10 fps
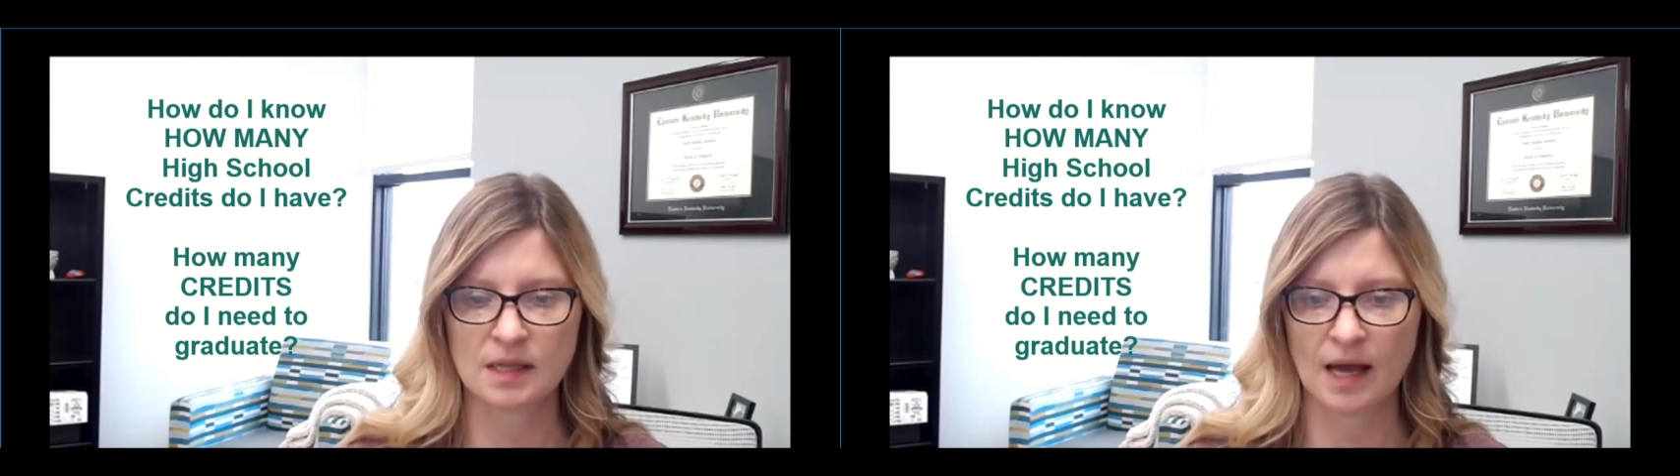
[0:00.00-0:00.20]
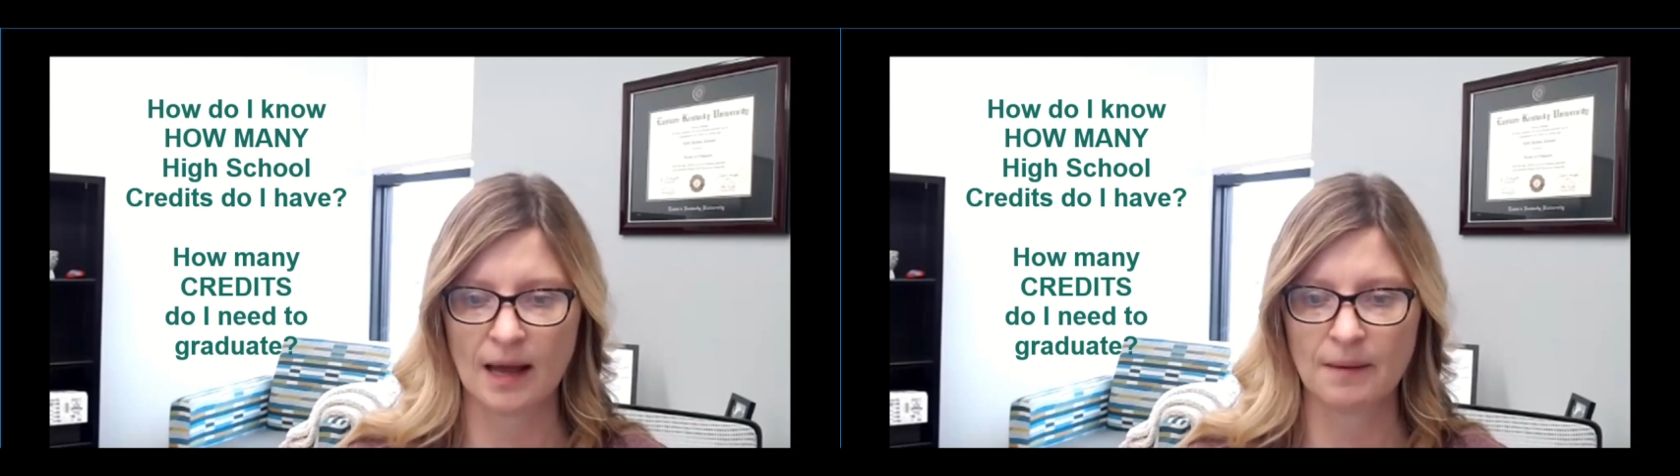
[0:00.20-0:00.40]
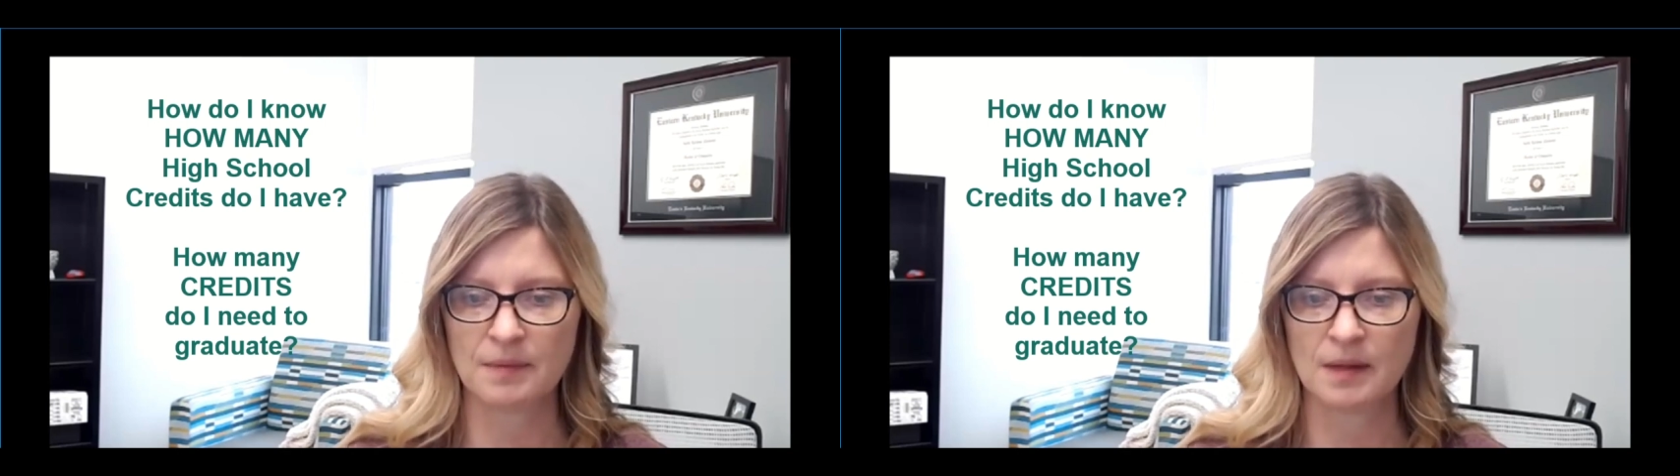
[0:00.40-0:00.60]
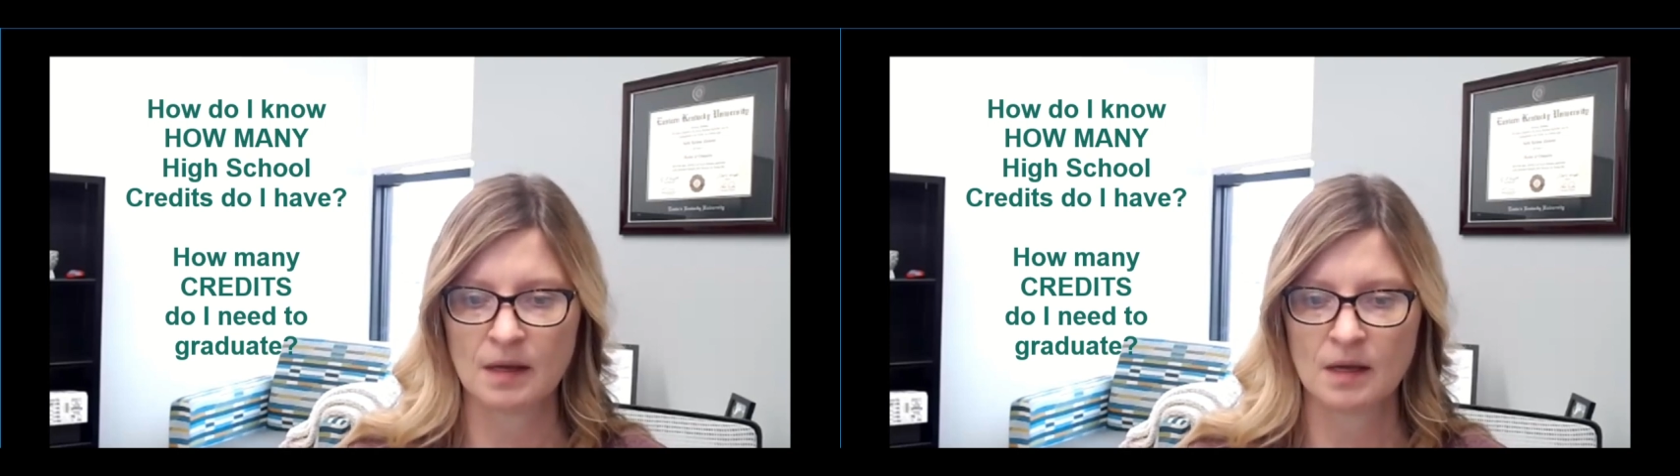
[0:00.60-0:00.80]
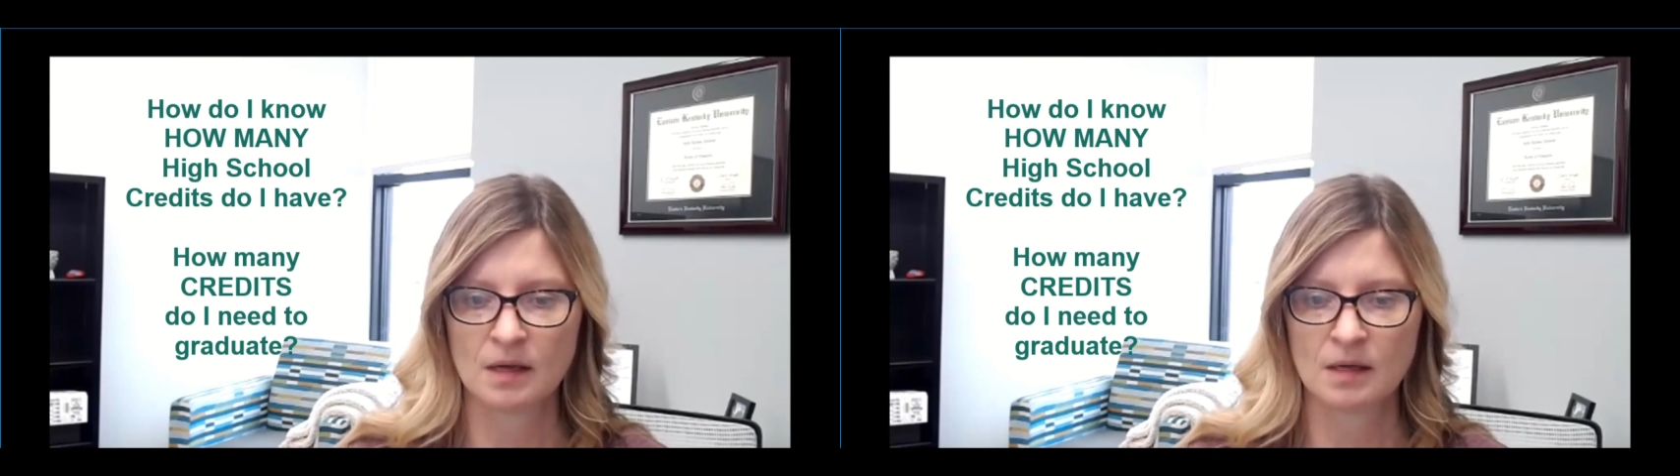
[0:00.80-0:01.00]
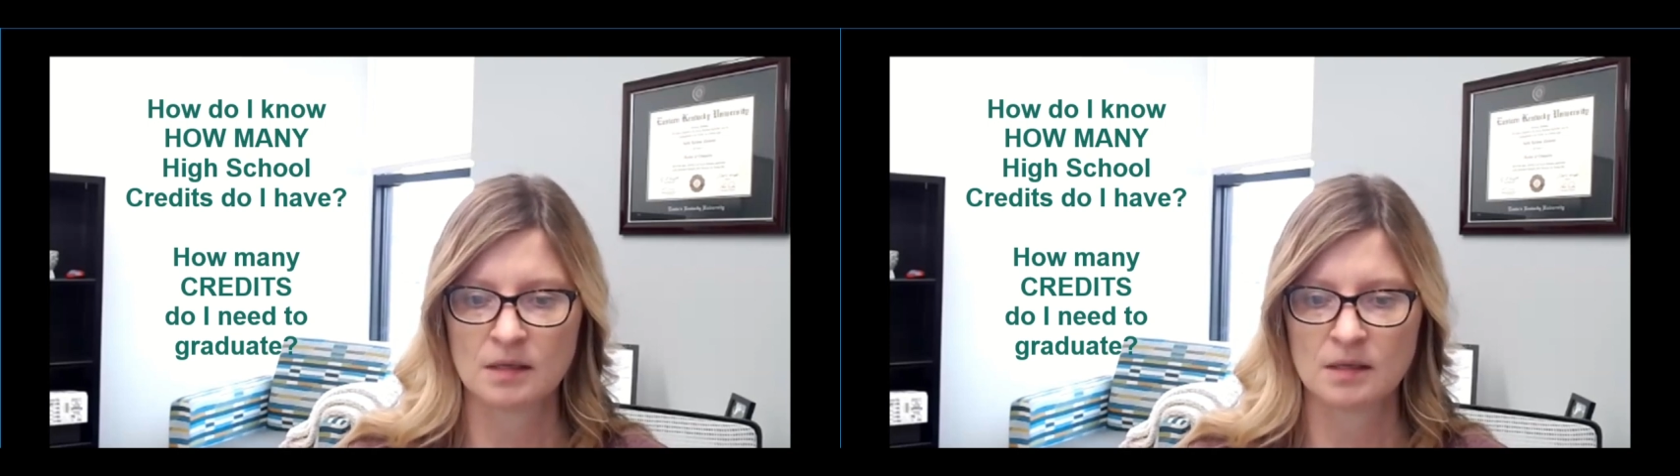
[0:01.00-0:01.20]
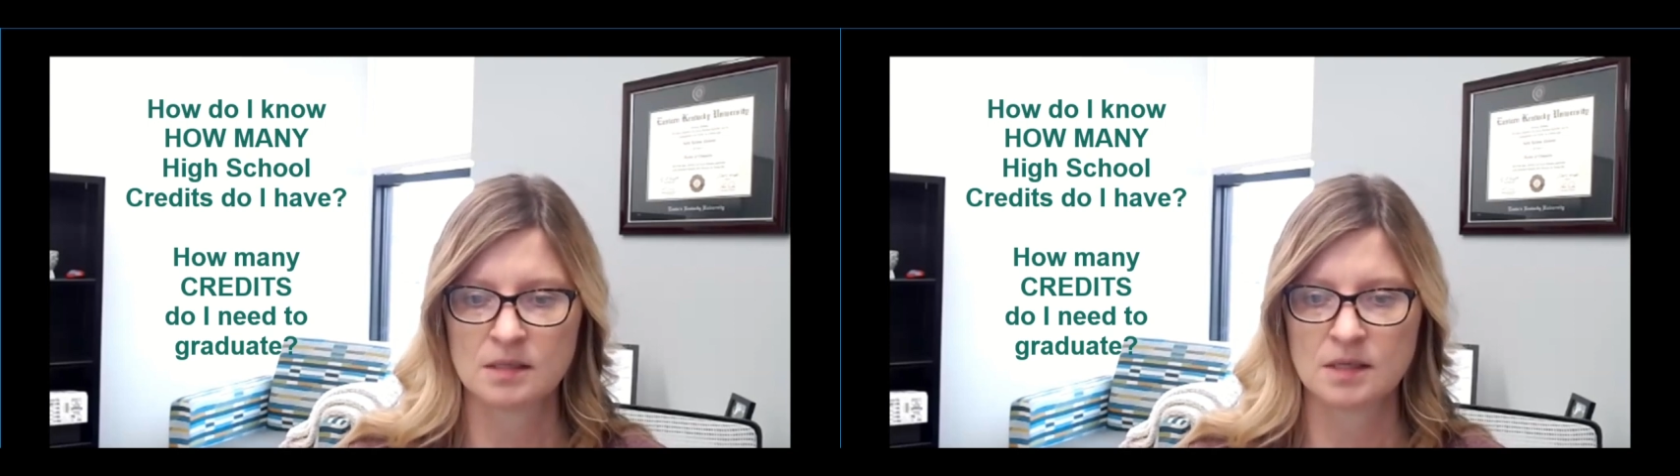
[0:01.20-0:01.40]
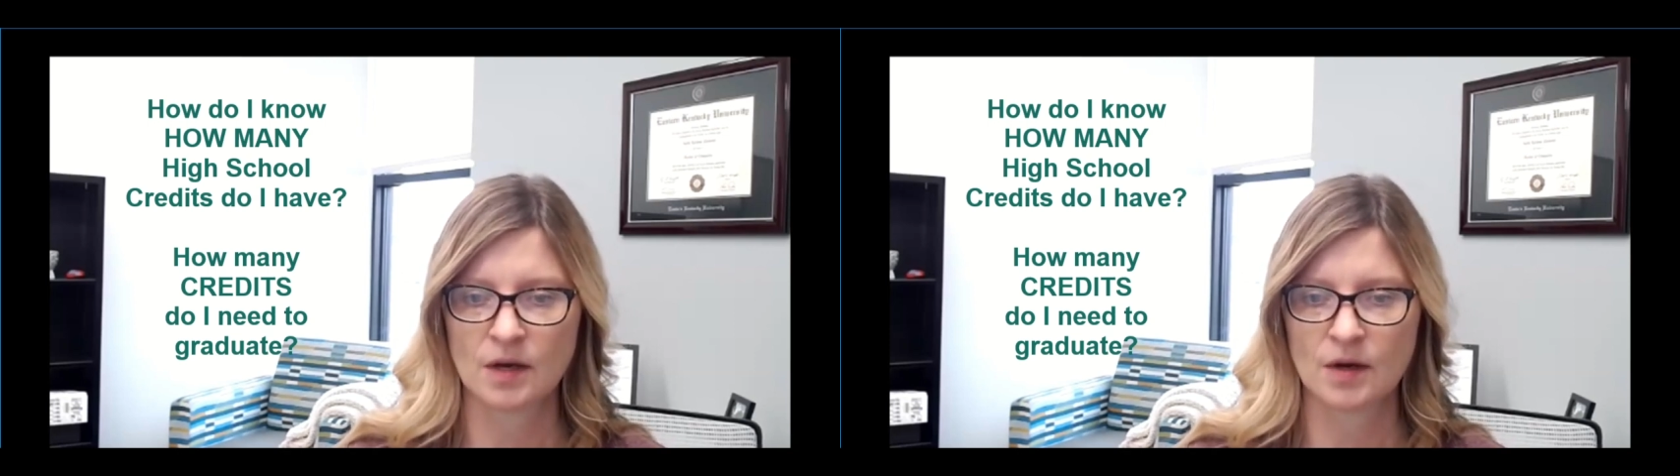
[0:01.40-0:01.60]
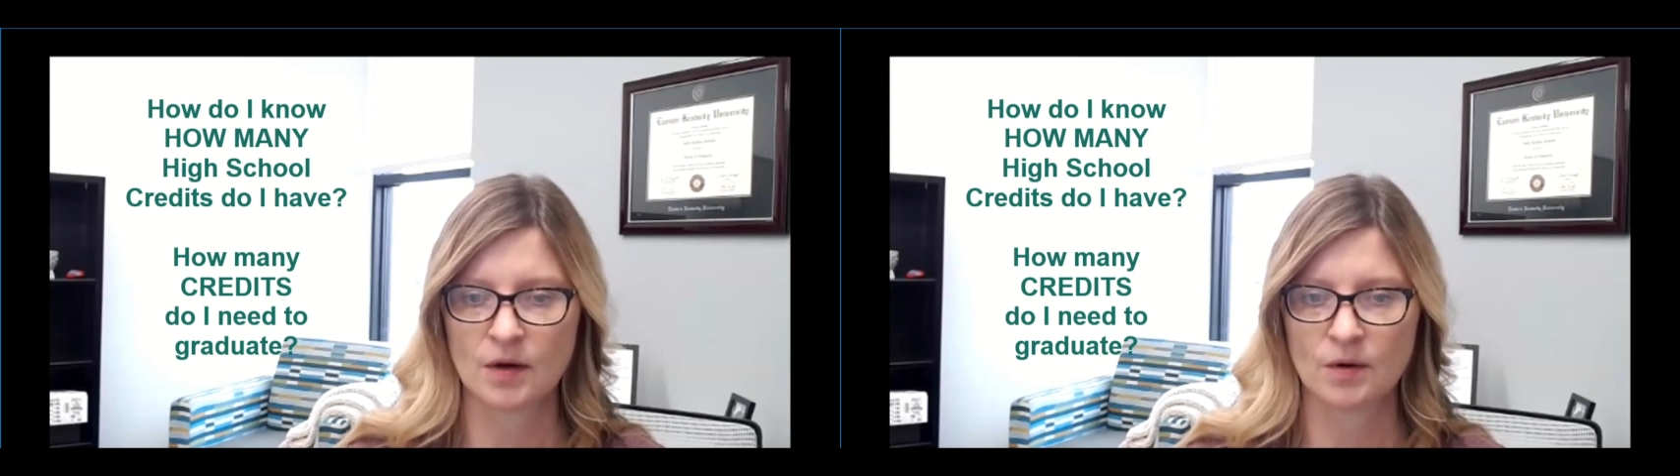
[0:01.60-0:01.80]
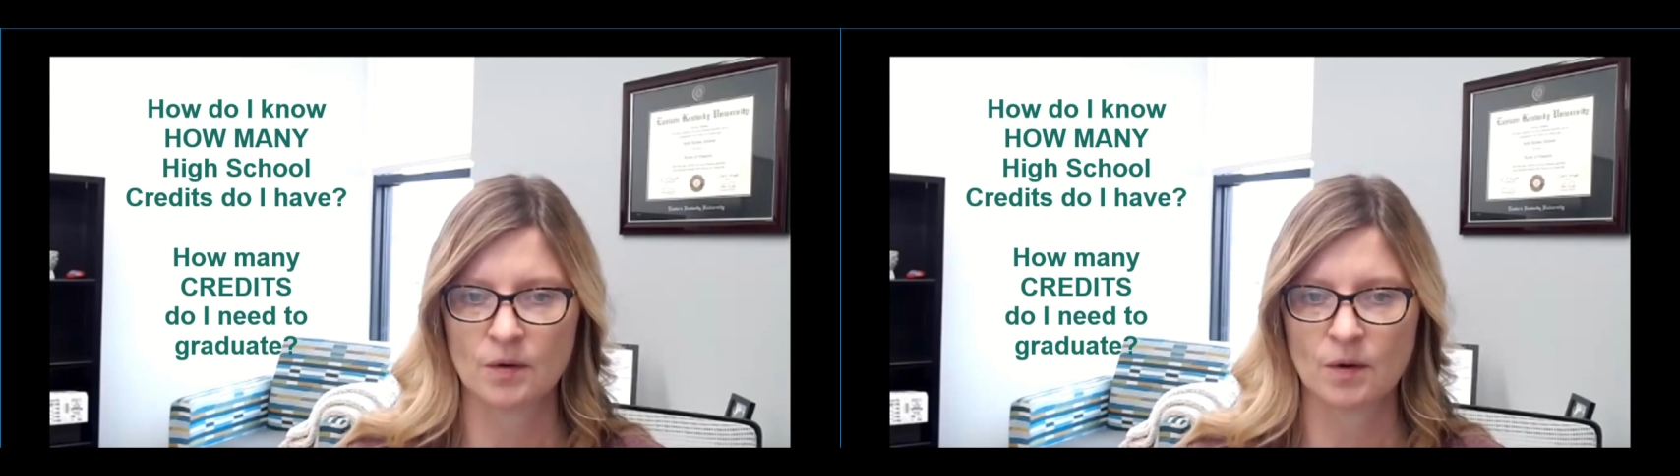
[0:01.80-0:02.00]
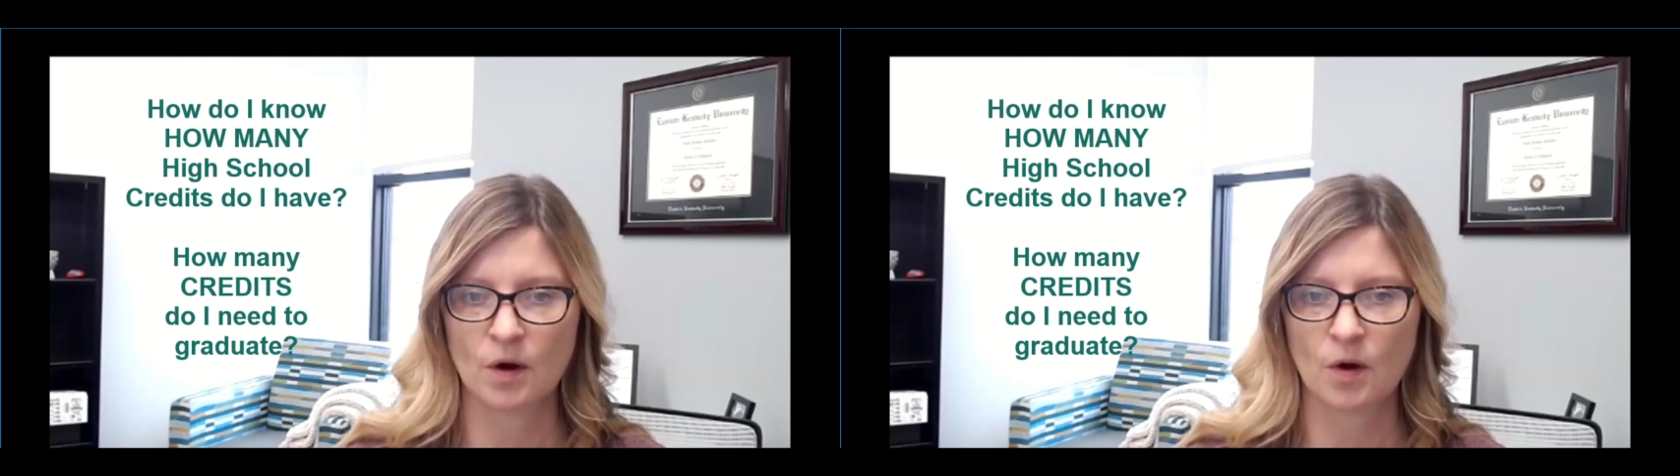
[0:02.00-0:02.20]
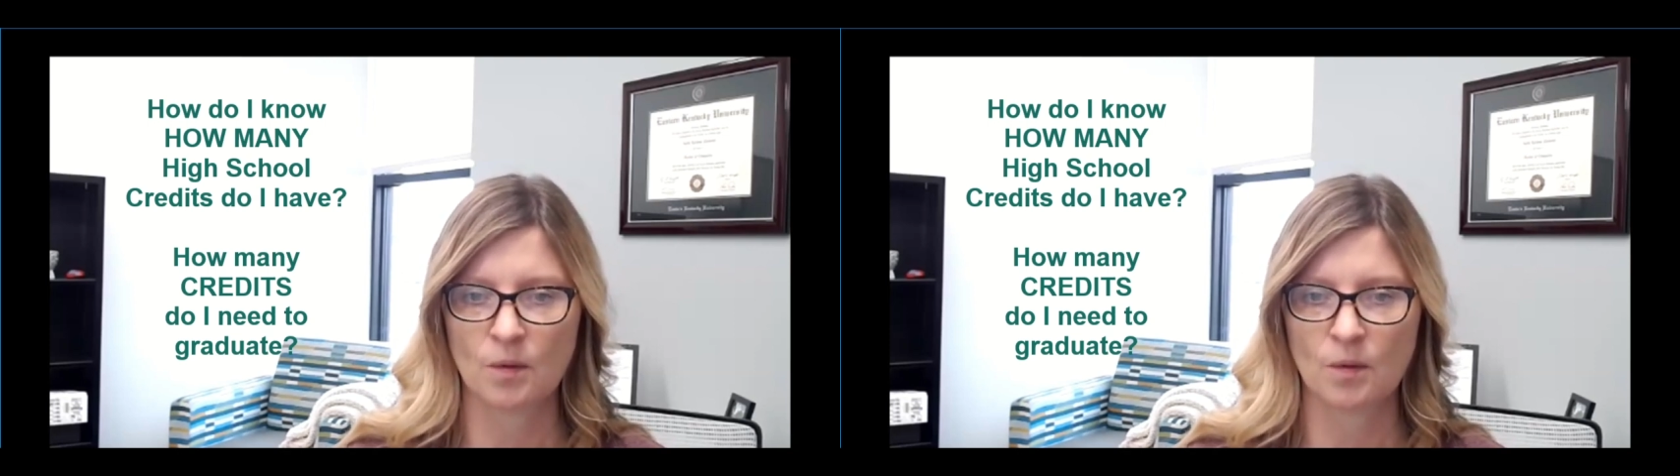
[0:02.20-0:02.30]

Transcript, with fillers: that. So